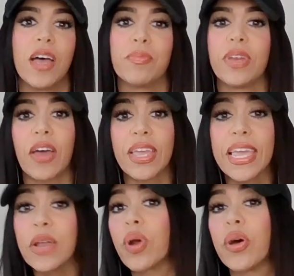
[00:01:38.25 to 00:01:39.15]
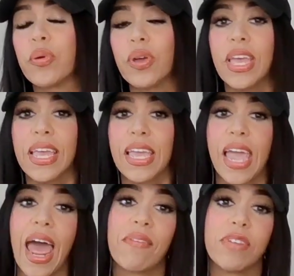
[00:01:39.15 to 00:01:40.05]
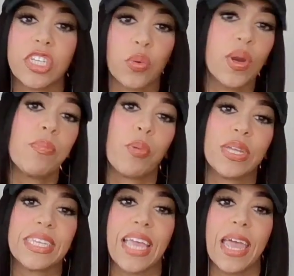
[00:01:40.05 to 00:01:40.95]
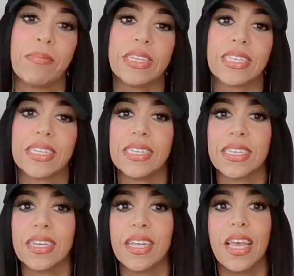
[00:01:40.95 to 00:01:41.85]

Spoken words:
Now, Hero, he averaged 20 points a game this season.